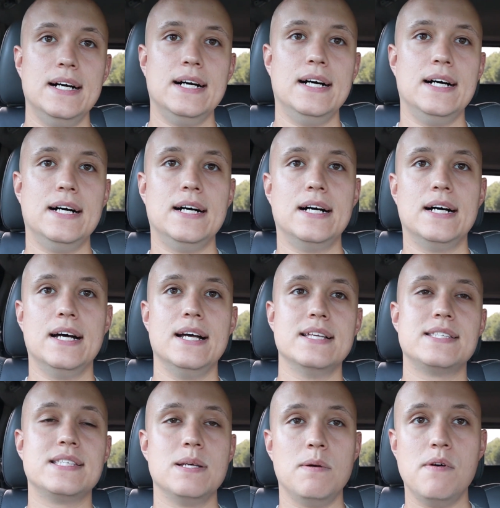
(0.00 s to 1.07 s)

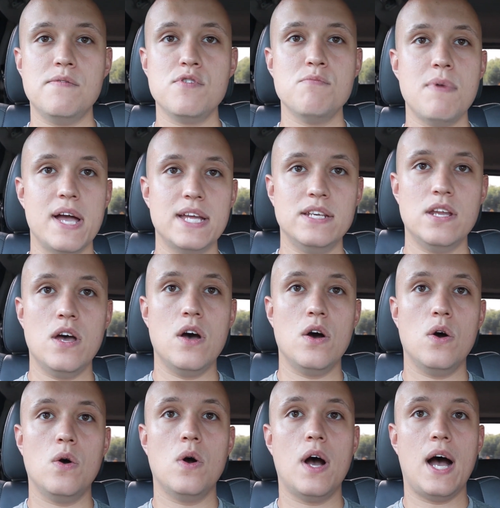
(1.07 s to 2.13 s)
As some of you might
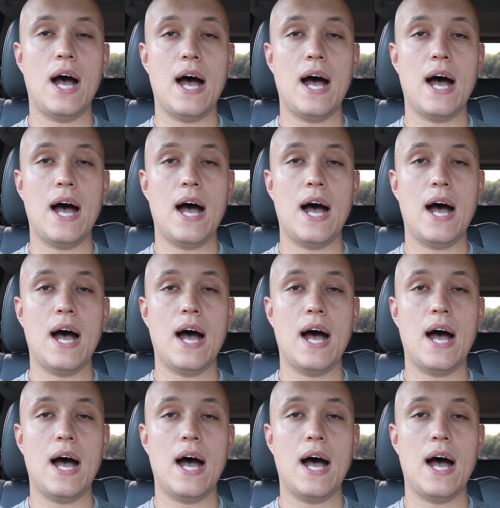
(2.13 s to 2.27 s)
know,